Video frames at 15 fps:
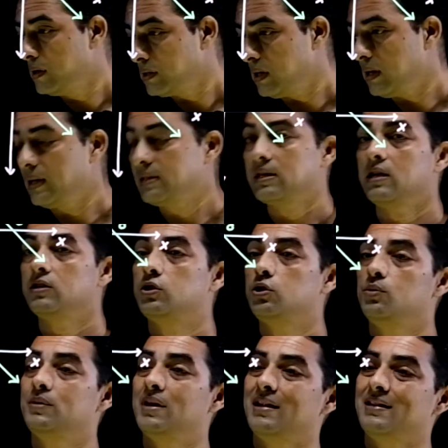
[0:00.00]
So let's
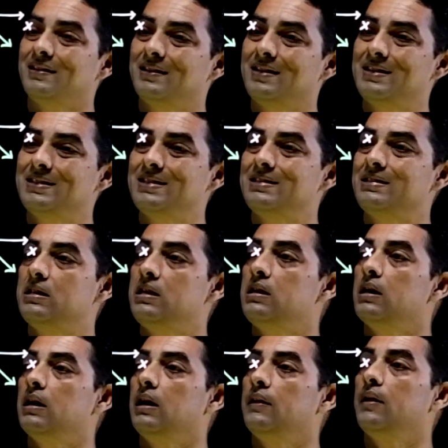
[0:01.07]
assume that this is
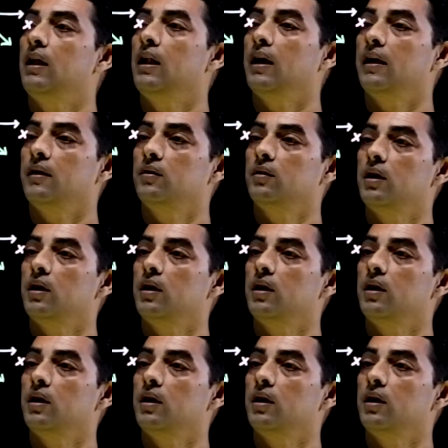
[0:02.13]
the other line.